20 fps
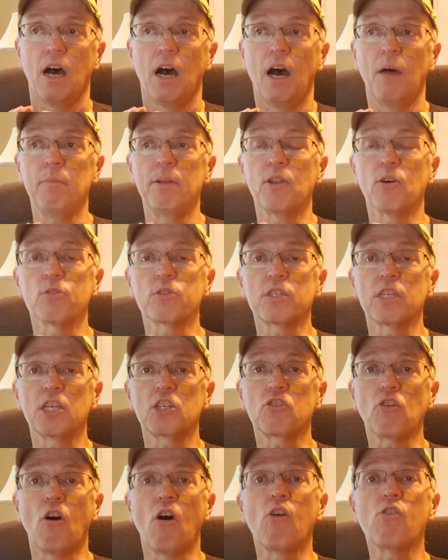And those
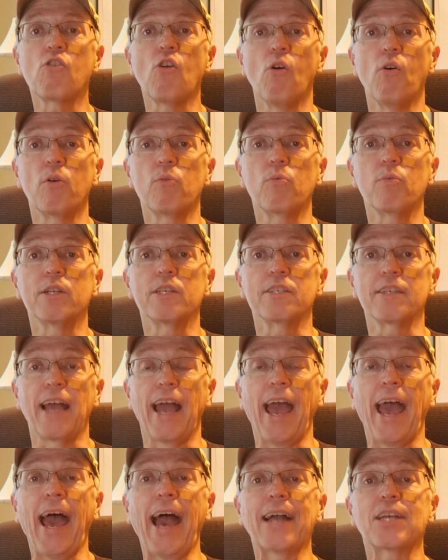things all go in what is
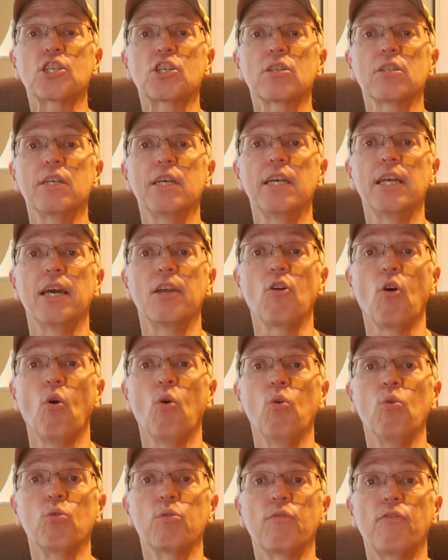actually an
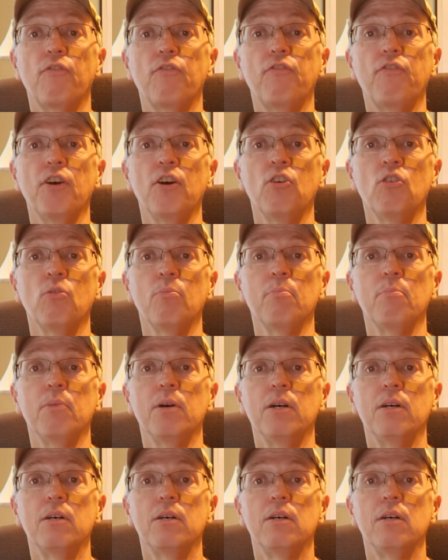old film,
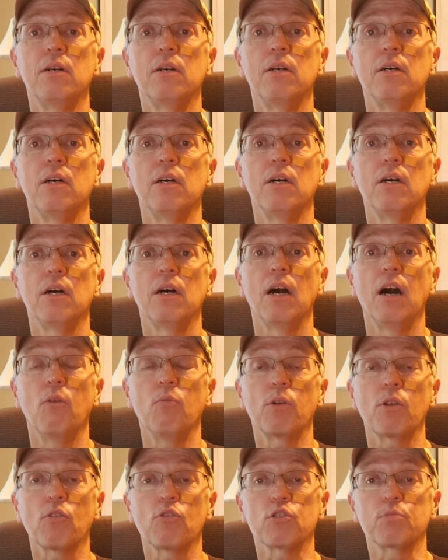
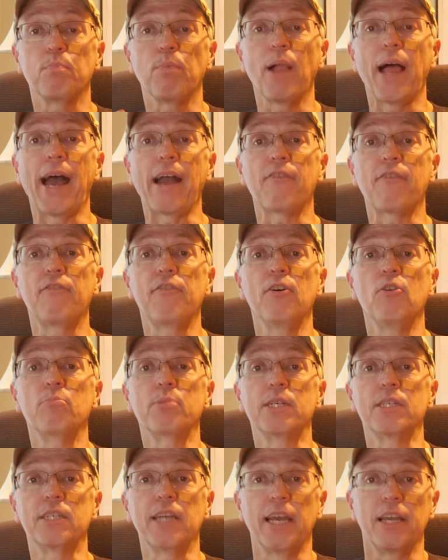one of those black film
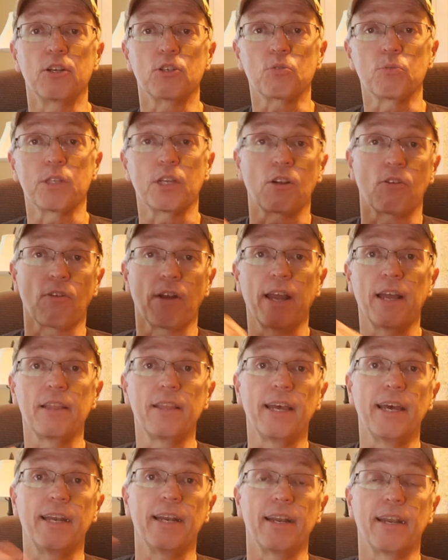containers with the gray
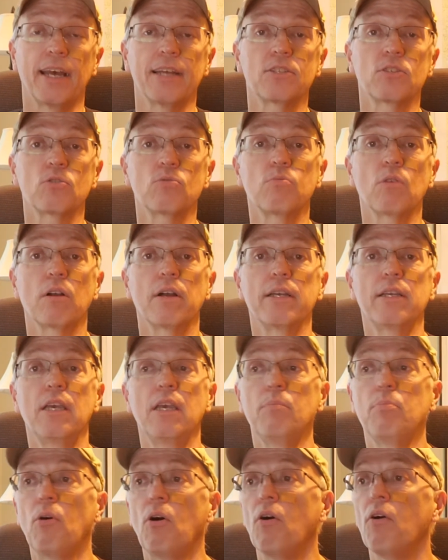lid, and that's where I
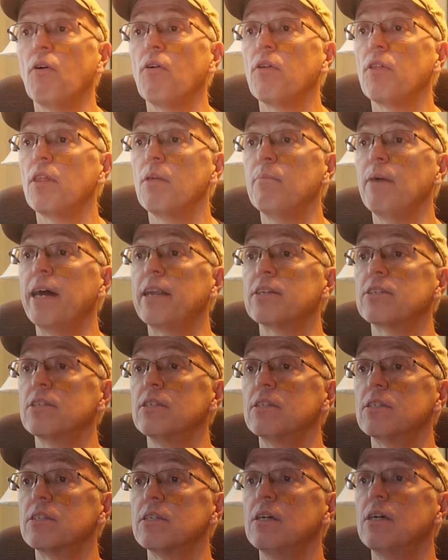keep all the
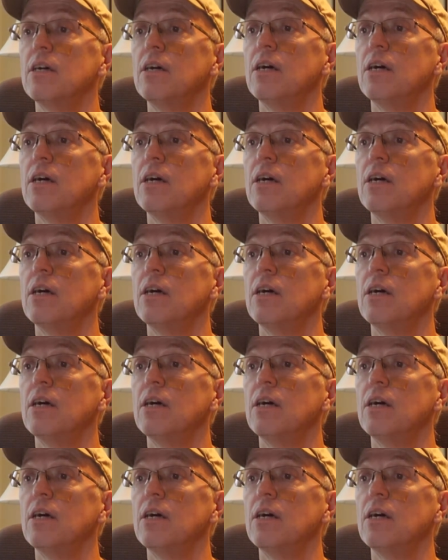medicines.